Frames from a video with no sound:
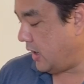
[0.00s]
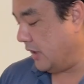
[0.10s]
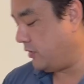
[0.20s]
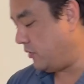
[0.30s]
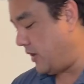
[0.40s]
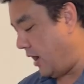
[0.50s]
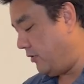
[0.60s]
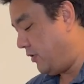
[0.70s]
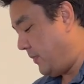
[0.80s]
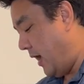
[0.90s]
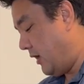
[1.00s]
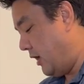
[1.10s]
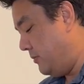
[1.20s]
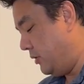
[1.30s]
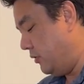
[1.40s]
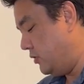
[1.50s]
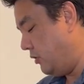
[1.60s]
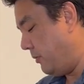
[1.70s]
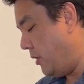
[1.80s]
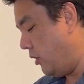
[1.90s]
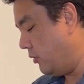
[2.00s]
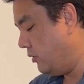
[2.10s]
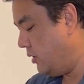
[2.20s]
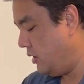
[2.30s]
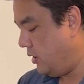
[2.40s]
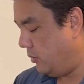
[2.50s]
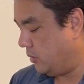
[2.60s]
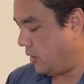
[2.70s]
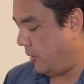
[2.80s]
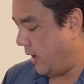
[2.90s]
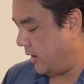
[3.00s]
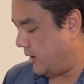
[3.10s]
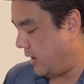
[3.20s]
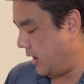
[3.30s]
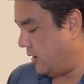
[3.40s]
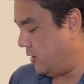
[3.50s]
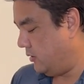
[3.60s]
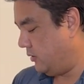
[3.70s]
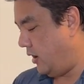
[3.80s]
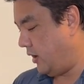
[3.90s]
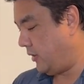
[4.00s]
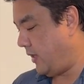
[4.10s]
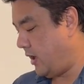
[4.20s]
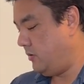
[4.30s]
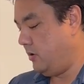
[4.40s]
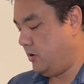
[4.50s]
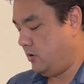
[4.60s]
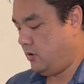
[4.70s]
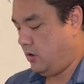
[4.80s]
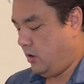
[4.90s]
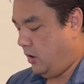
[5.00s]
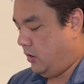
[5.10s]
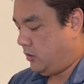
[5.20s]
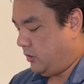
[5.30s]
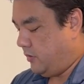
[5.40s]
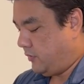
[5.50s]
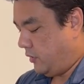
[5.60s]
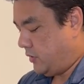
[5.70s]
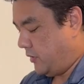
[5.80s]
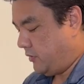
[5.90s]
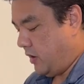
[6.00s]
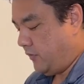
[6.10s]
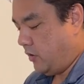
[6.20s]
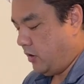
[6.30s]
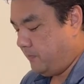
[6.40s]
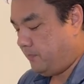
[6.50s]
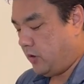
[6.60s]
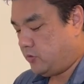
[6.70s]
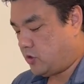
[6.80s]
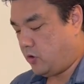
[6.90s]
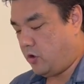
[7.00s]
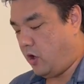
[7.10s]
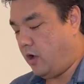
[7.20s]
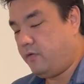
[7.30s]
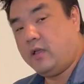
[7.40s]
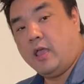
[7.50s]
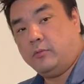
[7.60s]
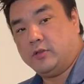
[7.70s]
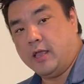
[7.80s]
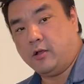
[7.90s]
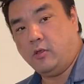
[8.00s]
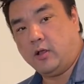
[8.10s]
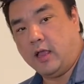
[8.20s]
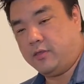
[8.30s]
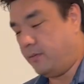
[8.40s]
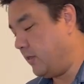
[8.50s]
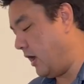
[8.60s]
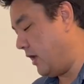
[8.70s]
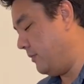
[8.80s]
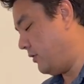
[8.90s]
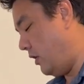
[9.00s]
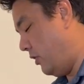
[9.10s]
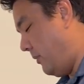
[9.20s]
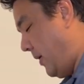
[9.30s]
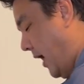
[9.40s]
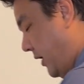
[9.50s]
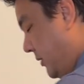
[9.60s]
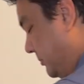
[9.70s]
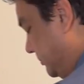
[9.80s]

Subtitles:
and so it now is back in Bluetooth mode. We'll go ahead and lock that, close our dust cover, turn it off, and we'll take a look at some of the items on the back.